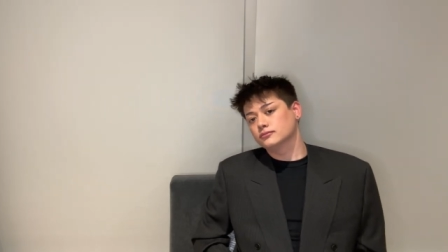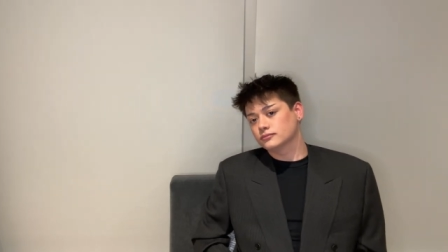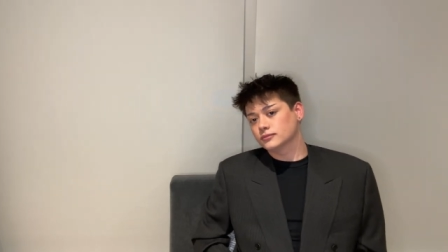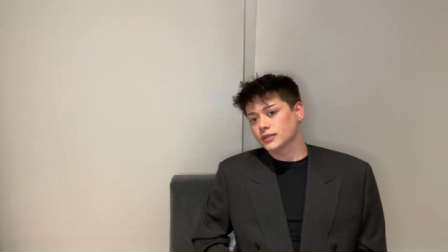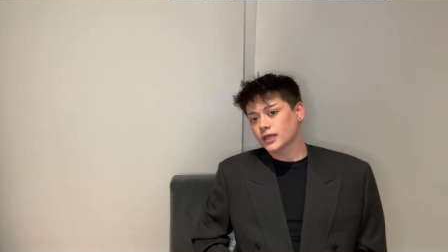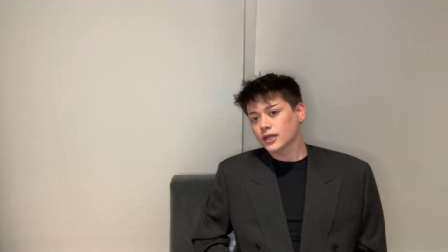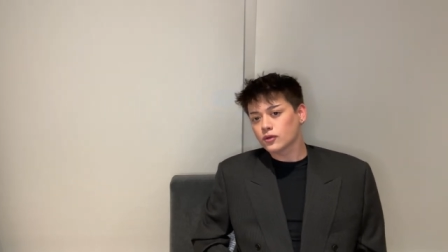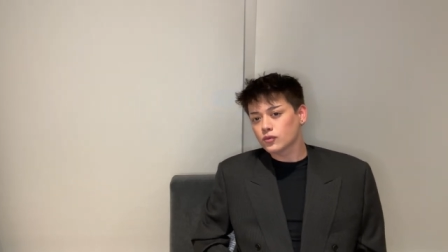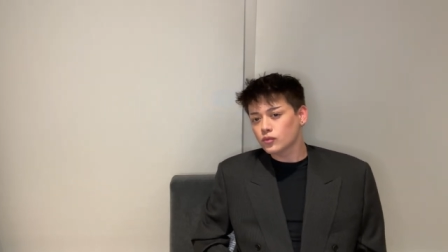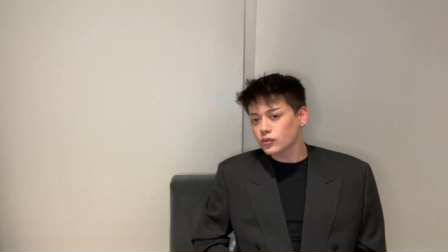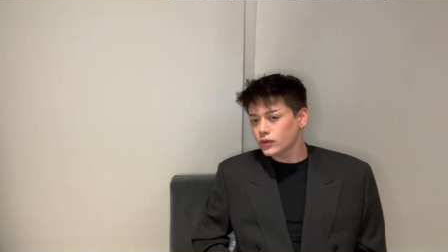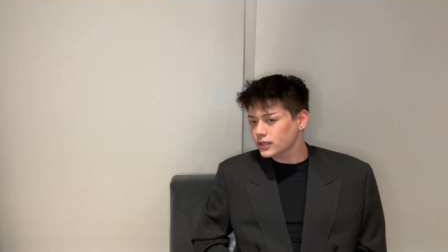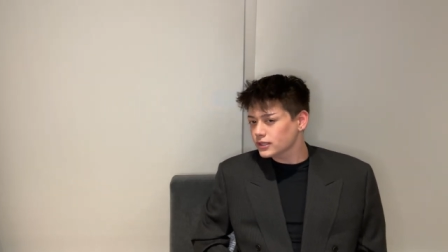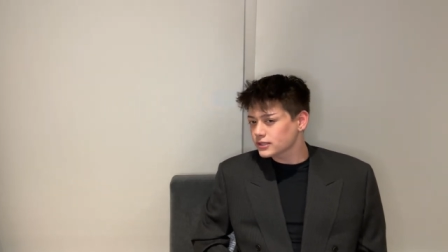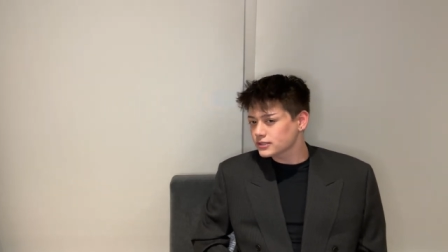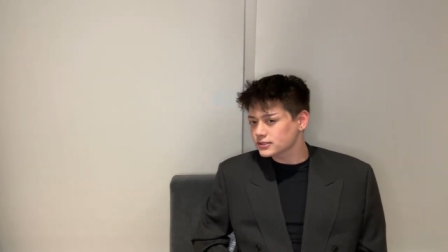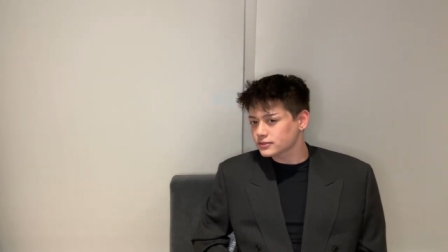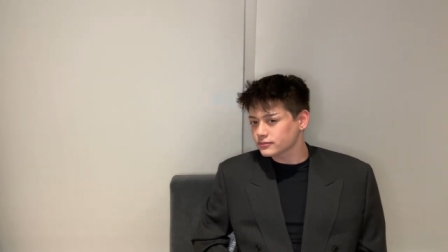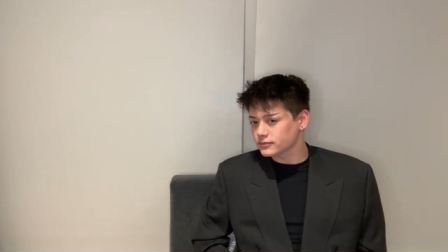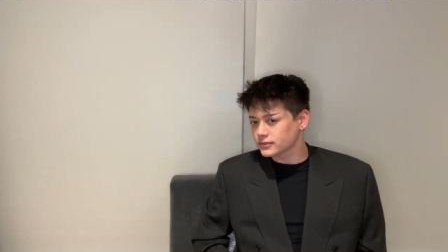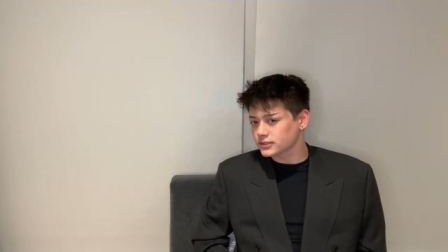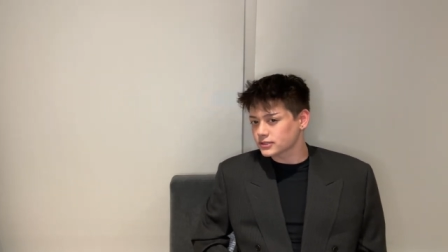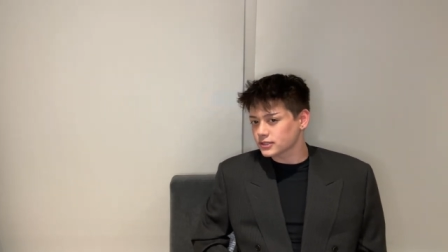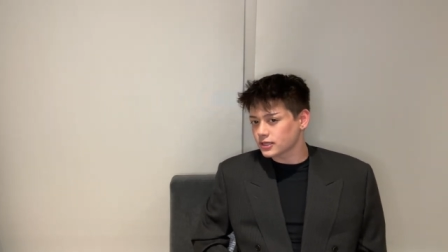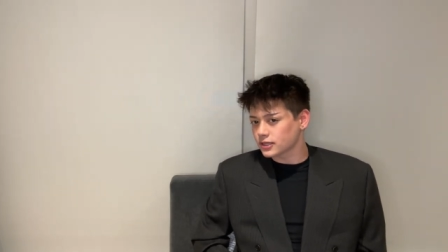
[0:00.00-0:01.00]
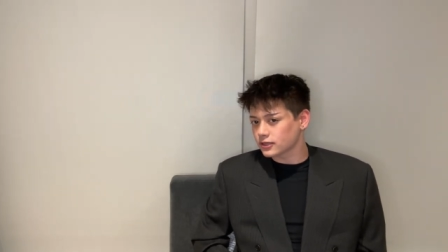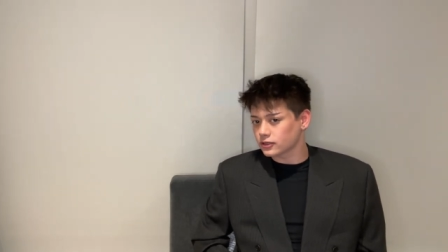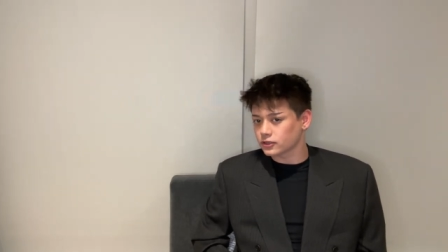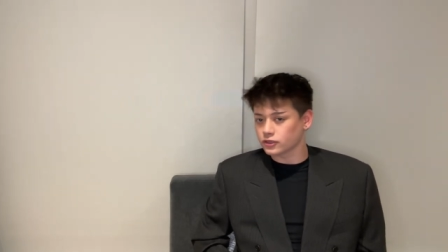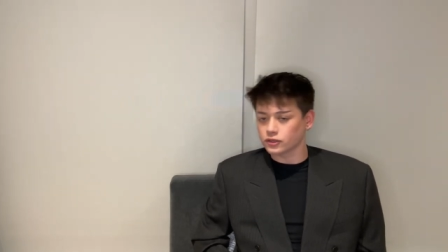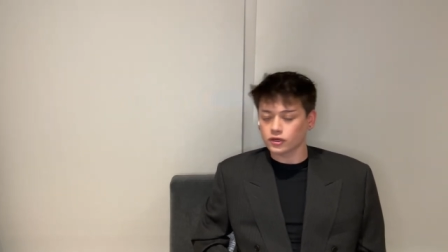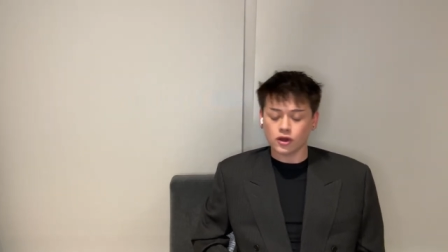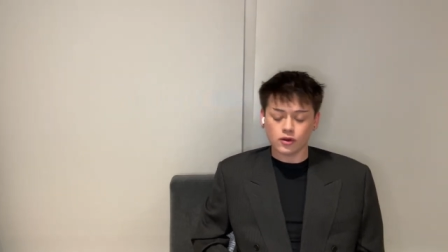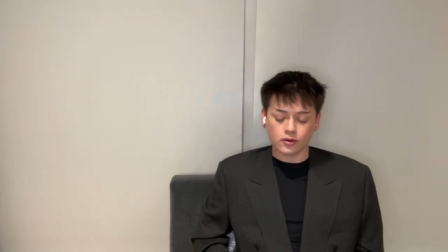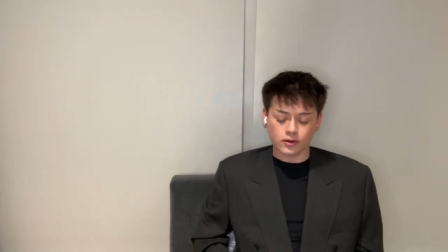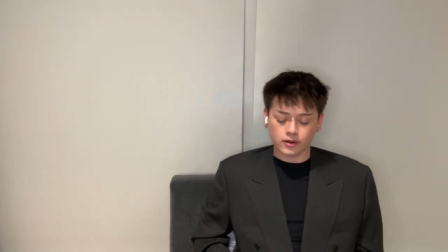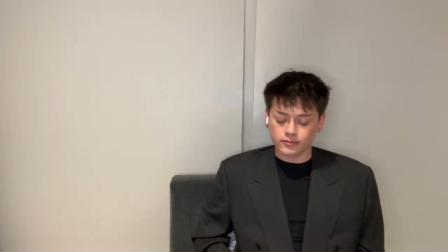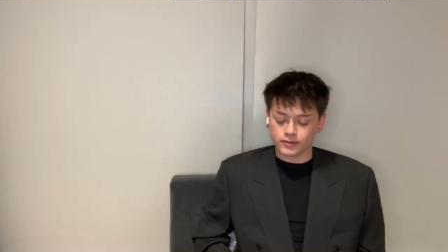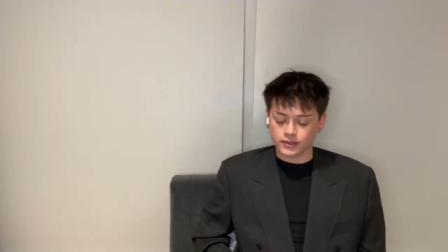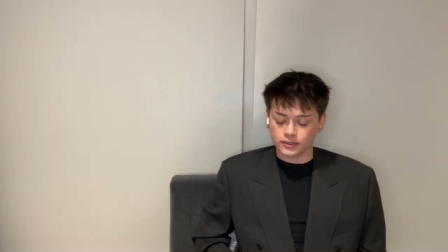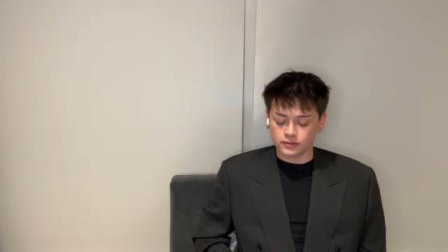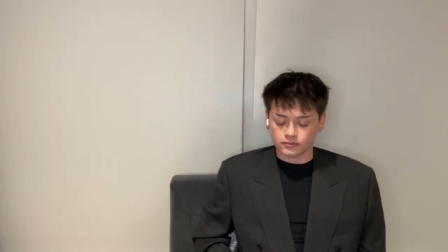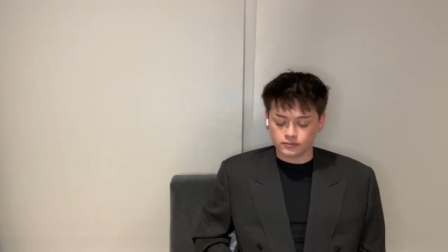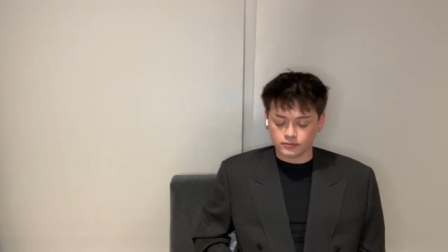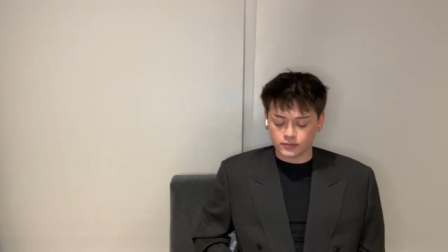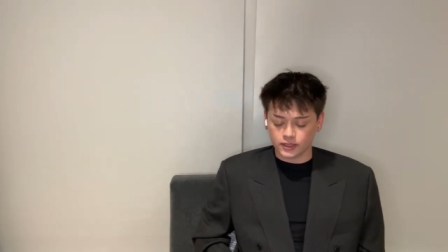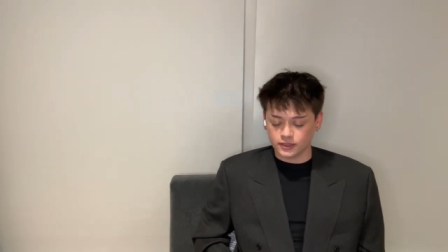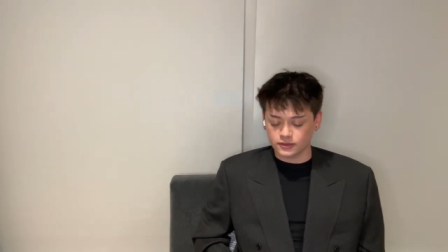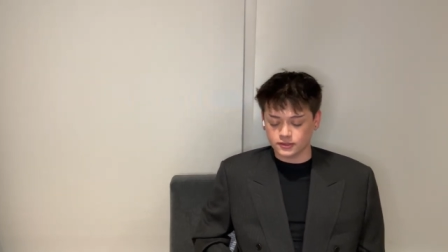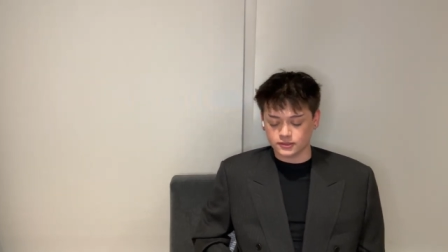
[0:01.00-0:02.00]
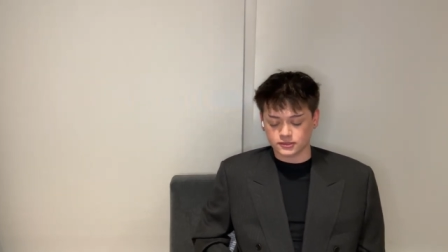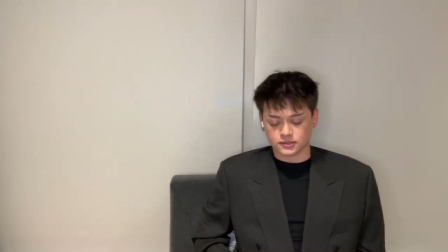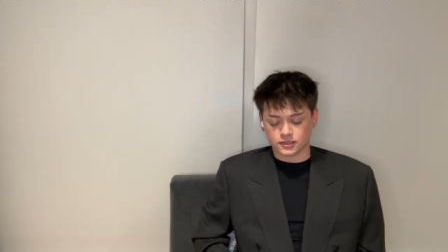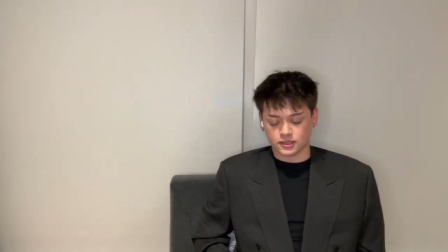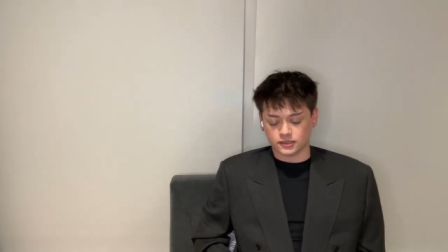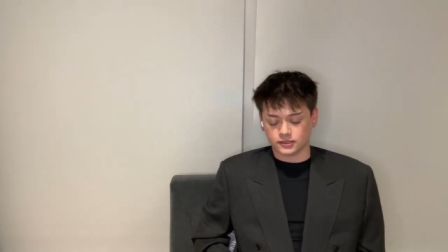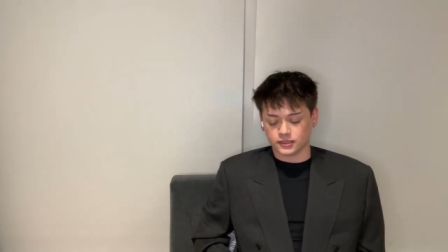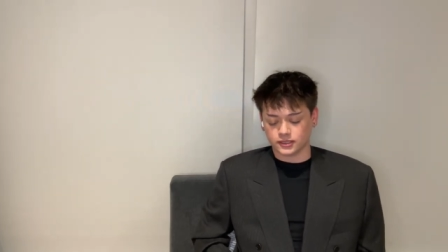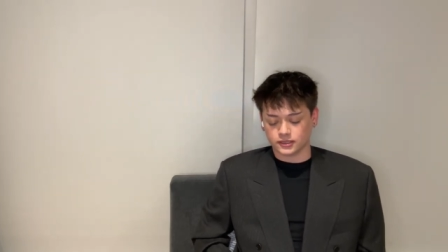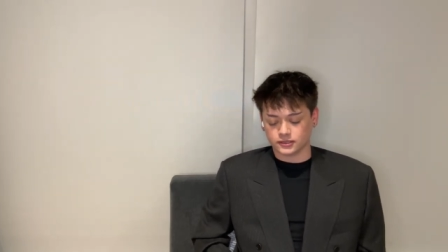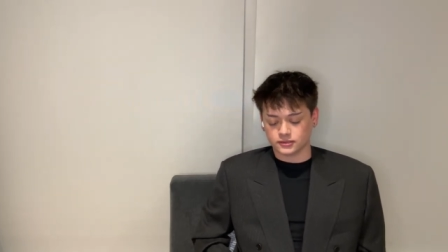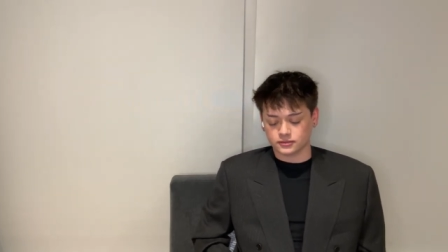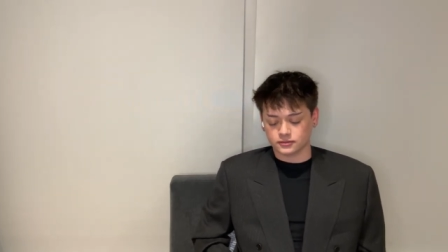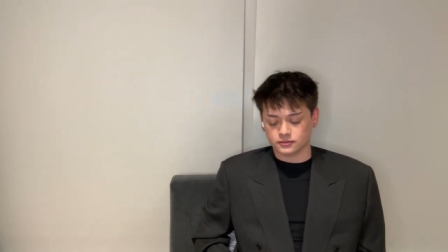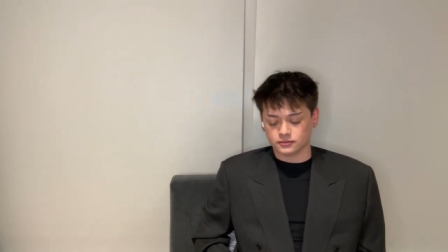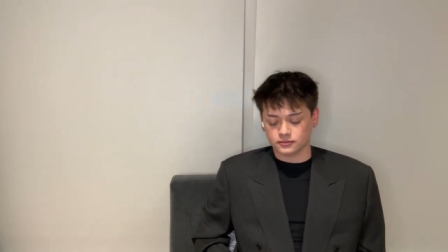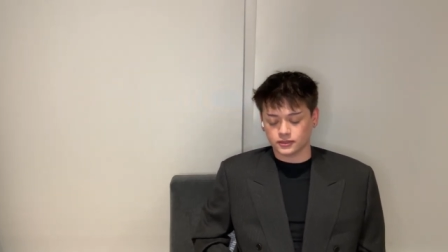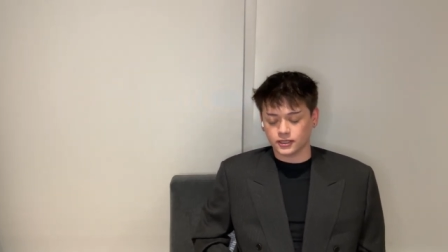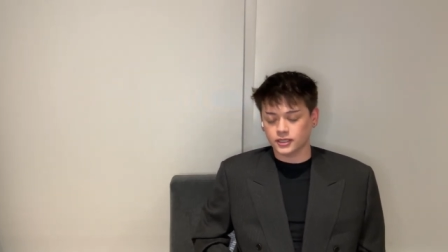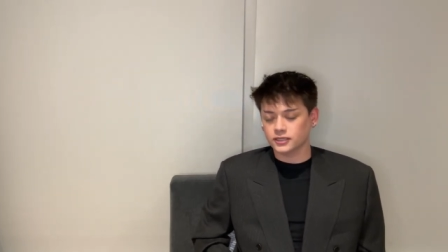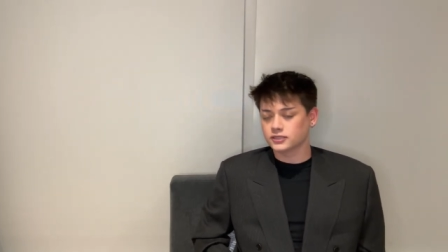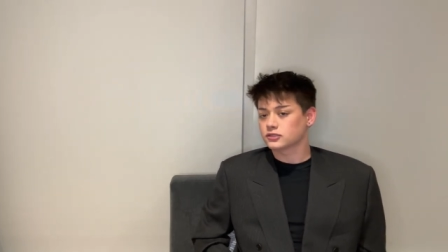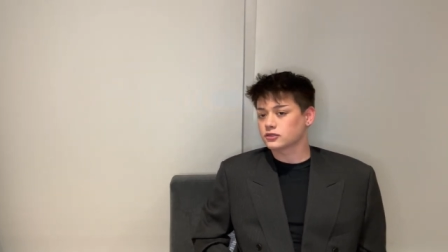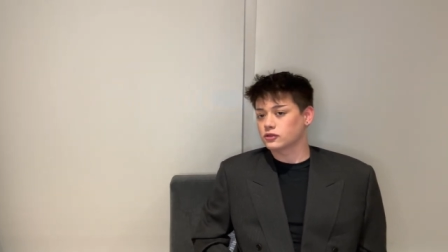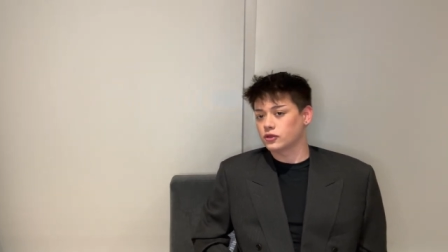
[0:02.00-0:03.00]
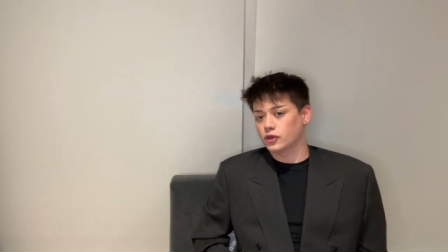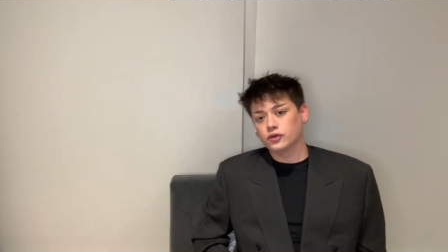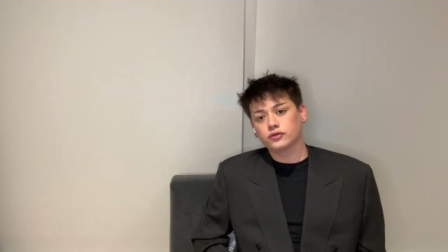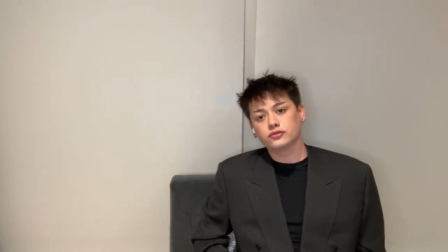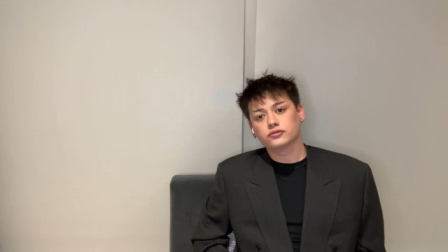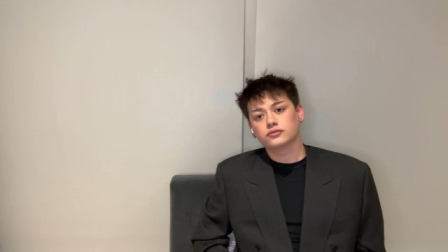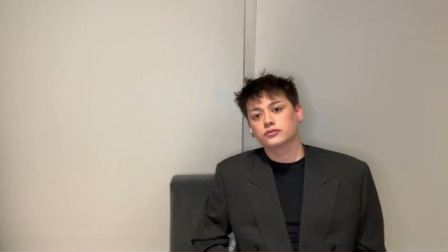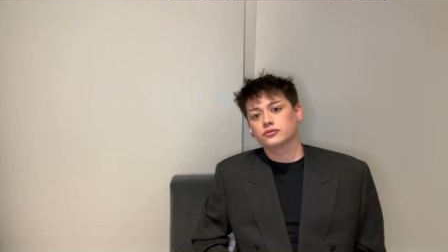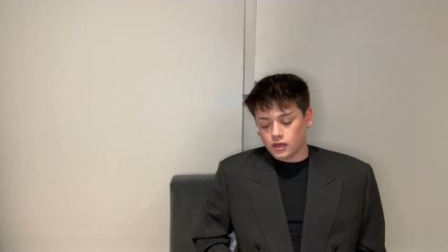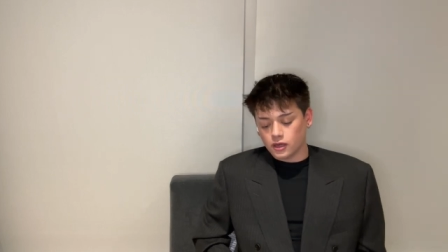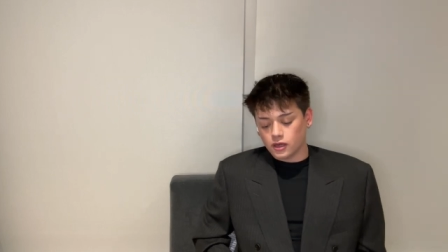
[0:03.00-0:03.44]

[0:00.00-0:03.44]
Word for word: Like, what is a mistake? You know what I mean? In this context, it's close.